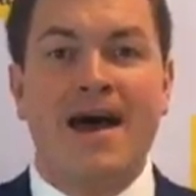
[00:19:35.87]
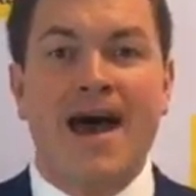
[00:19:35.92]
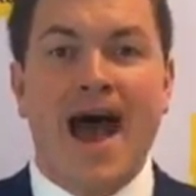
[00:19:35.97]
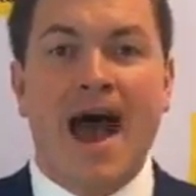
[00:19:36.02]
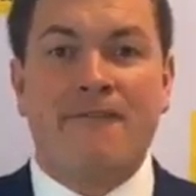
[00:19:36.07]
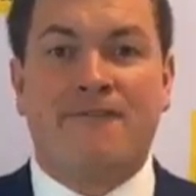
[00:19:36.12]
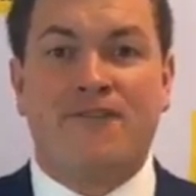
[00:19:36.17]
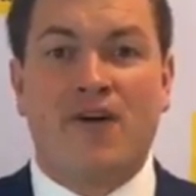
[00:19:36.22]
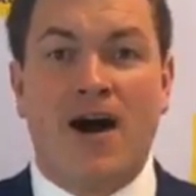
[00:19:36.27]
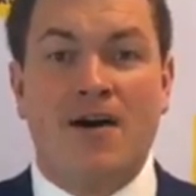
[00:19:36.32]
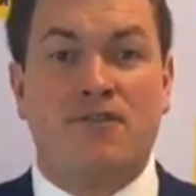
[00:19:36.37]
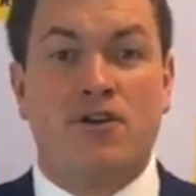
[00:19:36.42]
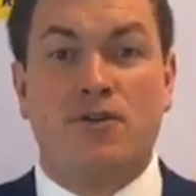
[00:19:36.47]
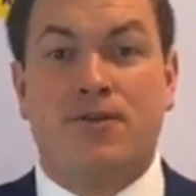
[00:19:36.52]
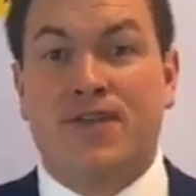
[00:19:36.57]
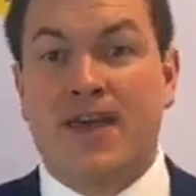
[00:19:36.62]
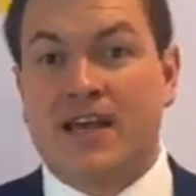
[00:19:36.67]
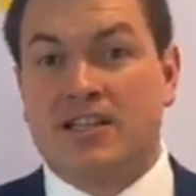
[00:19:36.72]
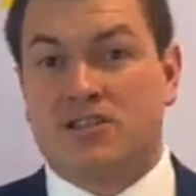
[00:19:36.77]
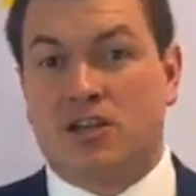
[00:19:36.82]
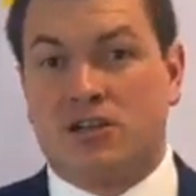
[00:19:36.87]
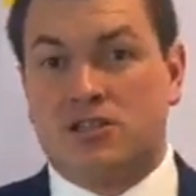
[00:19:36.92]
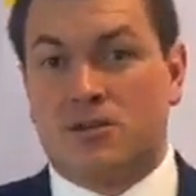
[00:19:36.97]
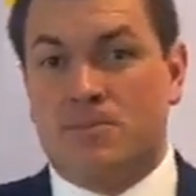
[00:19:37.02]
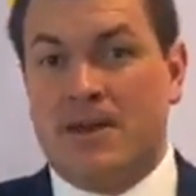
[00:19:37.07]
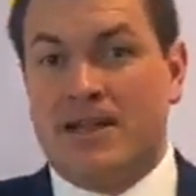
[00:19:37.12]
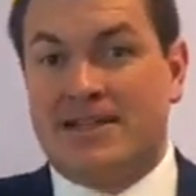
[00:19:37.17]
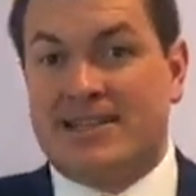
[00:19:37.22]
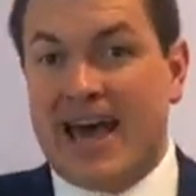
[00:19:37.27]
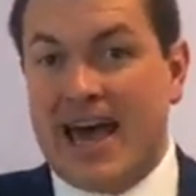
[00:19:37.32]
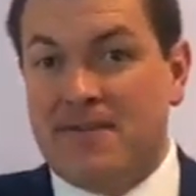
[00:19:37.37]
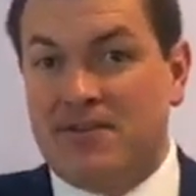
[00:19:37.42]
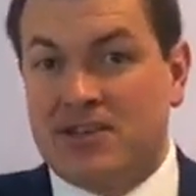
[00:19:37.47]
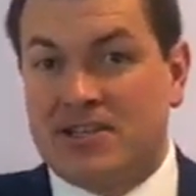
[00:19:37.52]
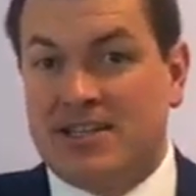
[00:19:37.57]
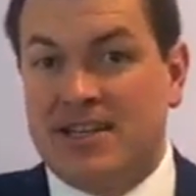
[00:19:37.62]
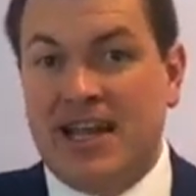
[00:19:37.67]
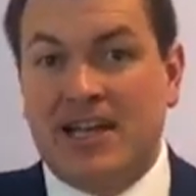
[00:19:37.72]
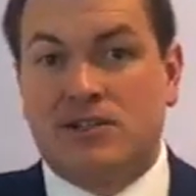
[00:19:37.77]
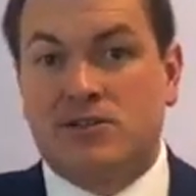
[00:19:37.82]
At $500,000 a bid,
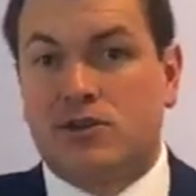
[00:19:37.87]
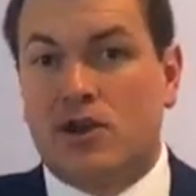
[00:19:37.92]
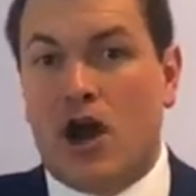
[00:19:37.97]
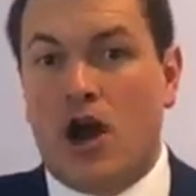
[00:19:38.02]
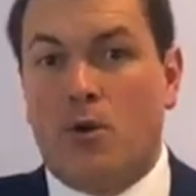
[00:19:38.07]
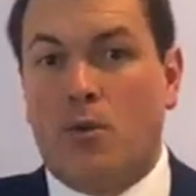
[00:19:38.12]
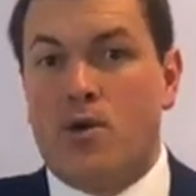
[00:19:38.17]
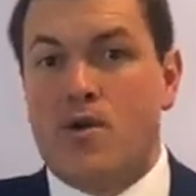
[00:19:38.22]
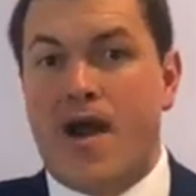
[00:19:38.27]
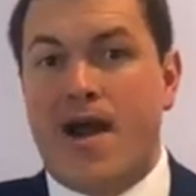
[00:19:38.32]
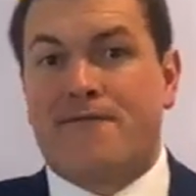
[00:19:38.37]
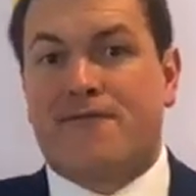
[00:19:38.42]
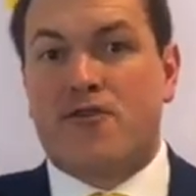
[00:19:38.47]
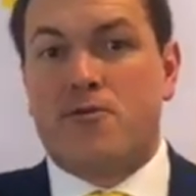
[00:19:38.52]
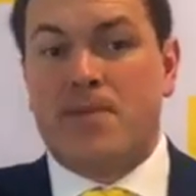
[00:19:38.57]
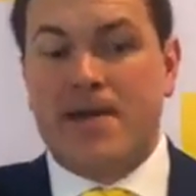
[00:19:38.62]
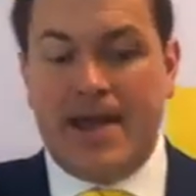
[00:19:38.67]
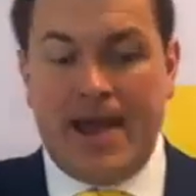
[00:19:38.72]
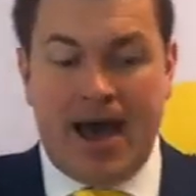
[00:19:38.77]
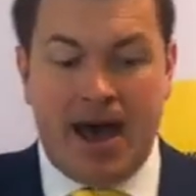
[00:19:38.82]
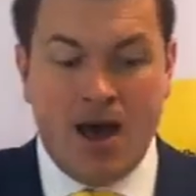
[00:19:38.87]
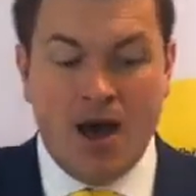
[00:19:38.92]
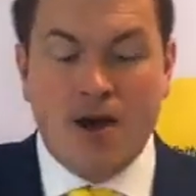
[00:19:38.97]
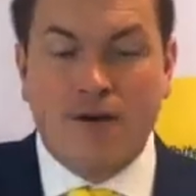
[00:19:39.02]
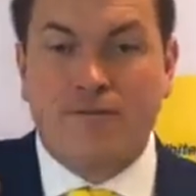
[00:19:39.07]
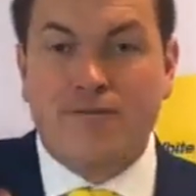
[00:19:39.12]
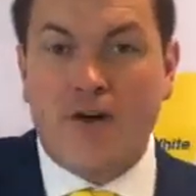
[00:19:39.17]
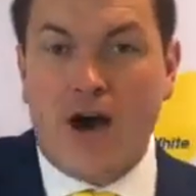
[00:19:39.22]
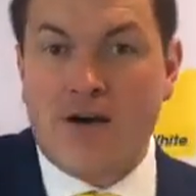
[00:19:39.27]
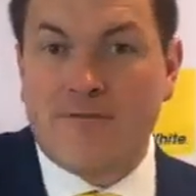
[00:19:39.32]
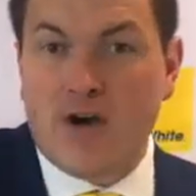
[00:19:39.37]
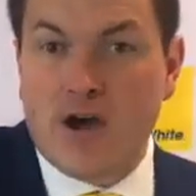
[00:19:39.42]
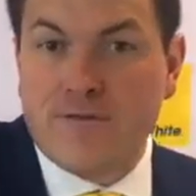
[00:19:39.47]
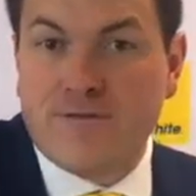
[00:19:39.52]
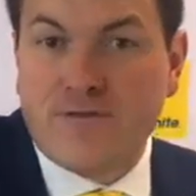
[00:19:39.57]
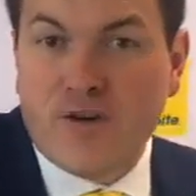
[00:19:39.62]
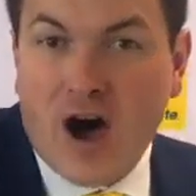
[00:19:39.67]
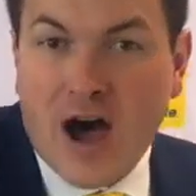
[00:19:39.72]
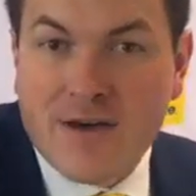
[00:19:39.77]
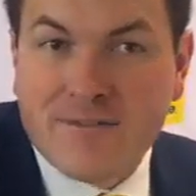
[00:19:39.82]
Davis needs to know, winner out from here.
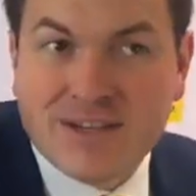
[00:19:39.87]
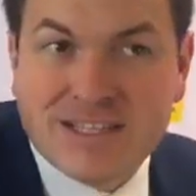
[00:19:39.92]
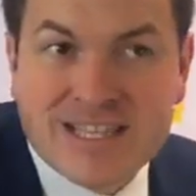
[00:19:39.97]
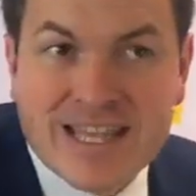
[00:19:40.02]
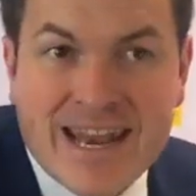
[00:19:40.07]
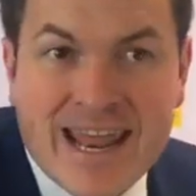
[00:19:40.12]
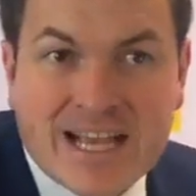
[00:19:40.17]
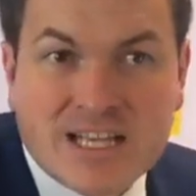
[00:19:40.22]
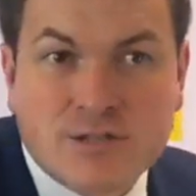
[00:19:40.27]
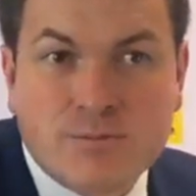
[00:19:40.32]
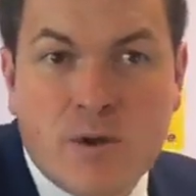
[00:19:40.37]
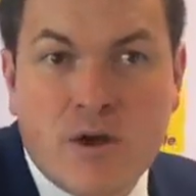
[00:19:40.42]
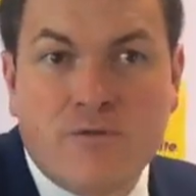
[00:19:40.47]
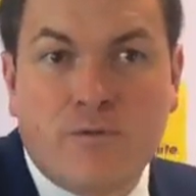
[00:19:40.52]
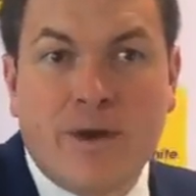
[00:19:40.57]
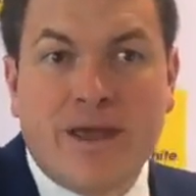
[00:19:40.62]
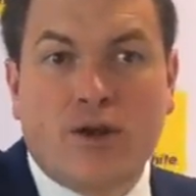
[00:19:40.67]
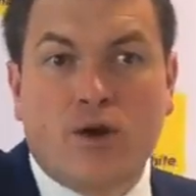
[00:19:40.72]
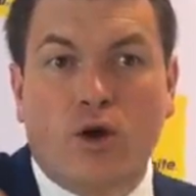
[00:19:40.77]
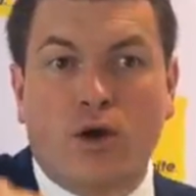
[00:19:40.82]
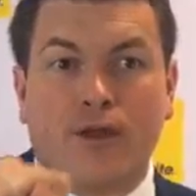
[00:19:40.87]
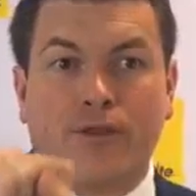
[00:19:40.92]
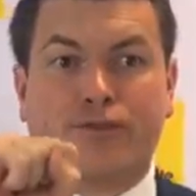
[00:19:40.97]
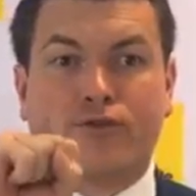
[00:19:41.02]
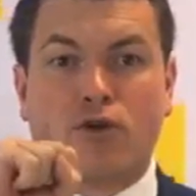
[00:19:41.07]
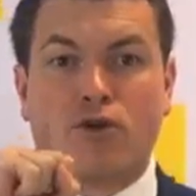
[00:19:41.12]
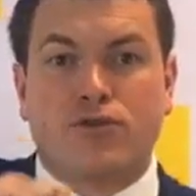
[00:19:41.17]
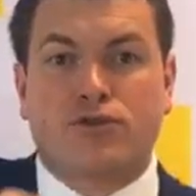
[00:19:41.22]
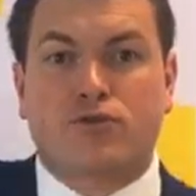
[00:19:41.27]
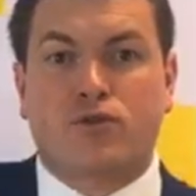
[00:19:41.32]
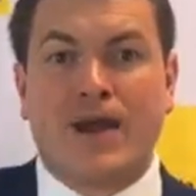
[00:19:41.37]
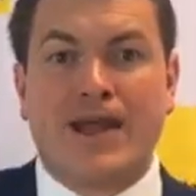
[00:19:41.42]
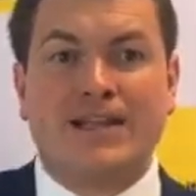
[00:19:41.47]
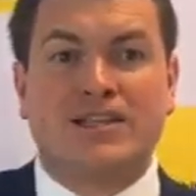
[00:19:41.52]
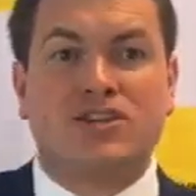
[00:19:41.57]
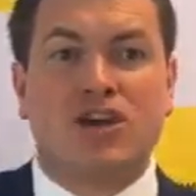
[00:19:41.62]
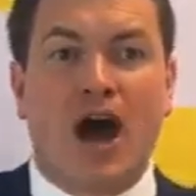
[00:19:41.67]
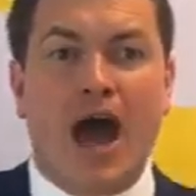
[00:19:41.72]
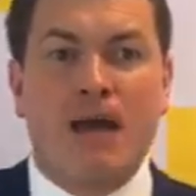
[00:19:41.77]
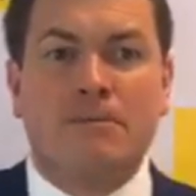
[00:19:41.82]
505 is the next move. We call it through 3
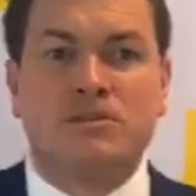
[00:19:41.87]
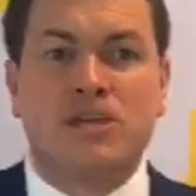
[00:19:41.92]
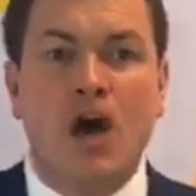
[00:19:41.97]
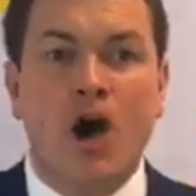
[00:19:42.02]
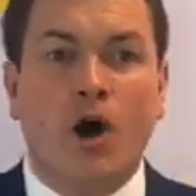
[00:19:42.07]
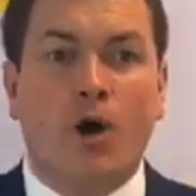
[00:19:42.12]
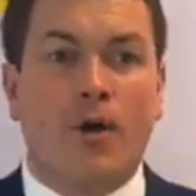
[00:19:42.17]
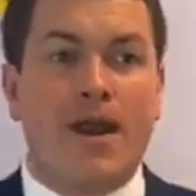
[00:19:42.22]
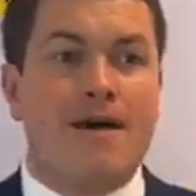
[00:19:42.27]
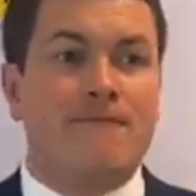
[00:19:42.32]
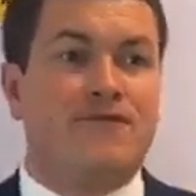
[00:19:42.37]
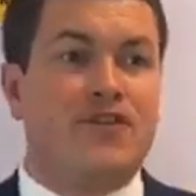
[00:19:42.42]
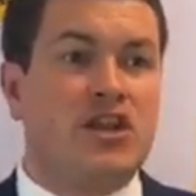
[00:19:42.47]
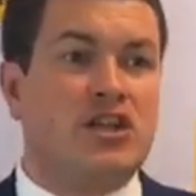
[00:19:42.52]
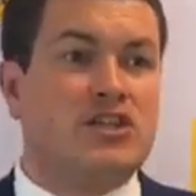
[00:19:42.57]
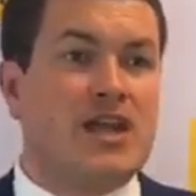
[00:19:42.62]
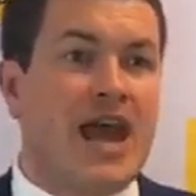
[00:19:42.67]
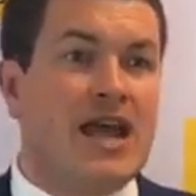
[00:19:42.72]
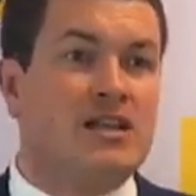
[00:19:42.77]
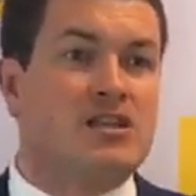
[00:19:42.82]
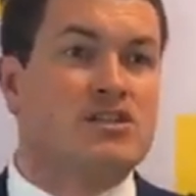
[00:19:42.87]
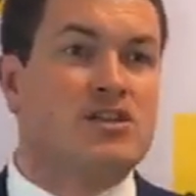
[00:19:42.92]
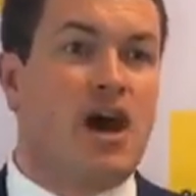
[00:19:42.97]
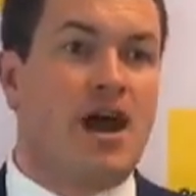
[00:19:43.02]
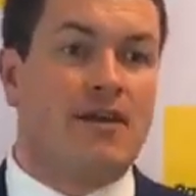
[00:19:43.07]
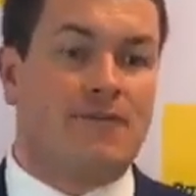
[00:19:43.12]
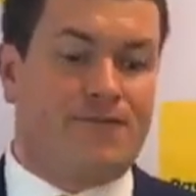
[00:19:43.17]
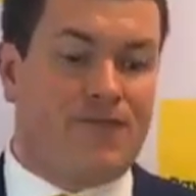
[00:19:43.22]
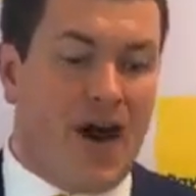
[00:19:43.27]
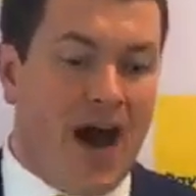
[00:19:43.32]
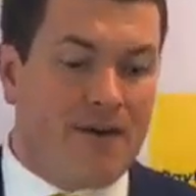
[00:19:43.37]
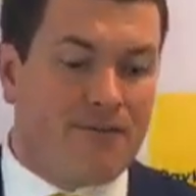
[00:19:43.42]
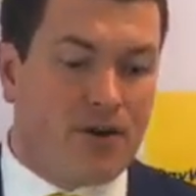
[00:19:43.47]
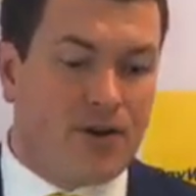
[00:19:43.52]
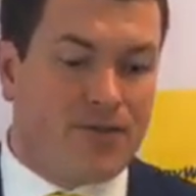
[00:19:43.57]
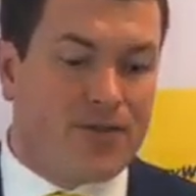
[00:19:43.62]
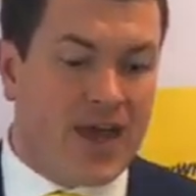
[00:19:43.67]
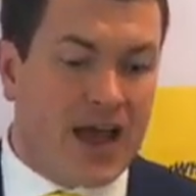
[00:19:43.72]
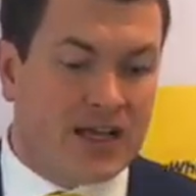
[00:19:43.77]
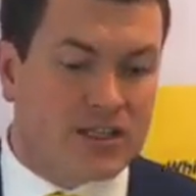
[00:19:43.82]
times. We're not finished and sign at
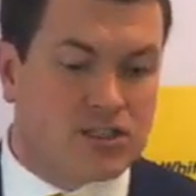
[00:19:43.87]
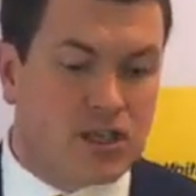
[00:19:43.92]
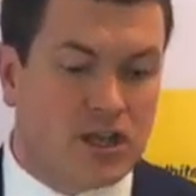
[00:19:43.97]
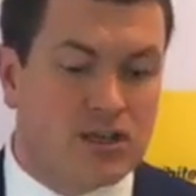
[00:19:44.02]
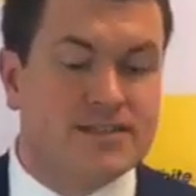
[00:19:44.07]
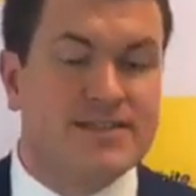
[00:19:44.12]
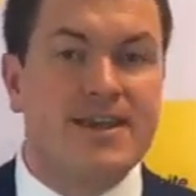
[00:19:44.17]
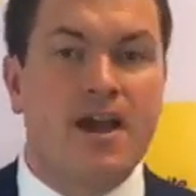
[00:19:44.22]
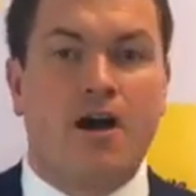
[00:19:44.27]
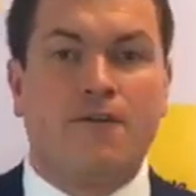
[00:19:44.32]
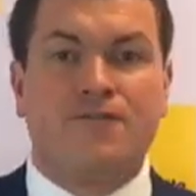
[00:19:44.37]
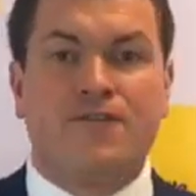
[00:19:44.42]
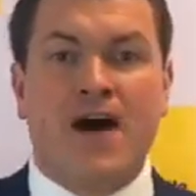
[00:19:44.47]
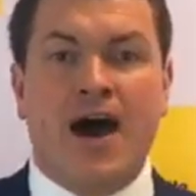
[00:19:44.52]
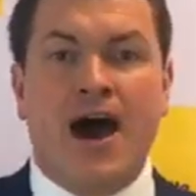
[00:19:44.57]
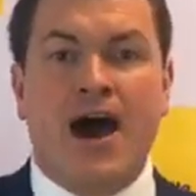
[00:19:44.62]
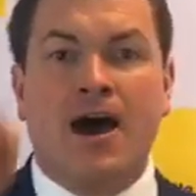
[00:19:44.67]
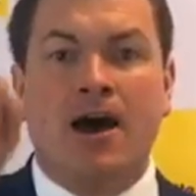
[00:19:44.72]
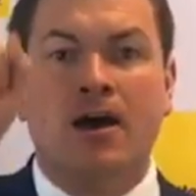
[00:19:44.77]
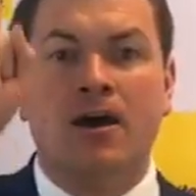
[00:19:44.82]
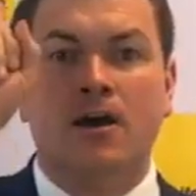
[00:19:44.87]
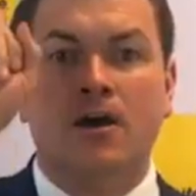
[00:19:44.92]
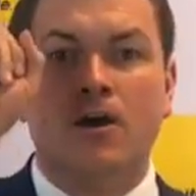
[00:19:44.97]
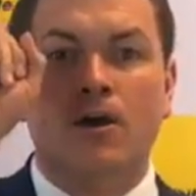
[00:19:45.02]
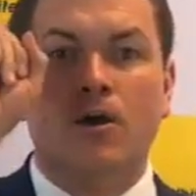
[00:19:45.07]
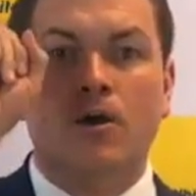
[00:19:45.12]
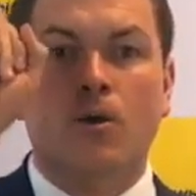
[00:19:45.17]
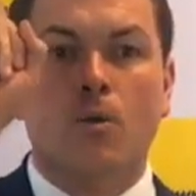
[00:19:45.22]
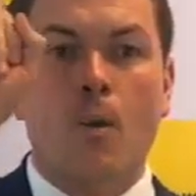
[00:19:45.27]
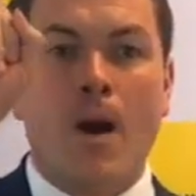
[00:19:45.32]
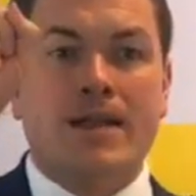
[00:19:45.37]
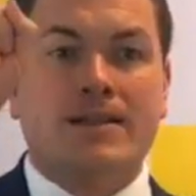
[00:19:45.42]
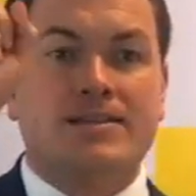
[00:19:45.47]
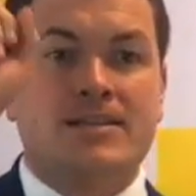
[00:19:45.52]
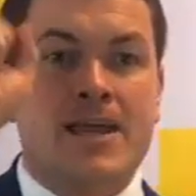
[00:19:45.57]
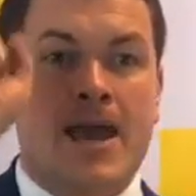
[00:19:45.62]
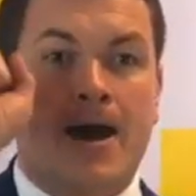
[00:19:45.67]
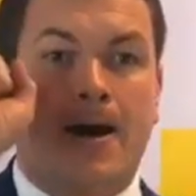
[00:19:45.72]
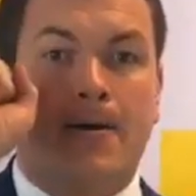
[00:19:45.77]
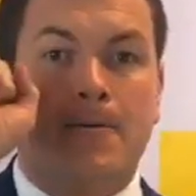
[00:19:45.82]
$500,000 the offer. Once
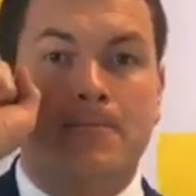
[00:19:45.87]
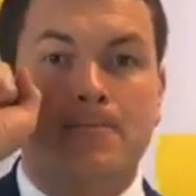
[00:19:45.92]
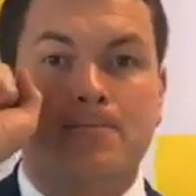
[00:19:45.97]
now.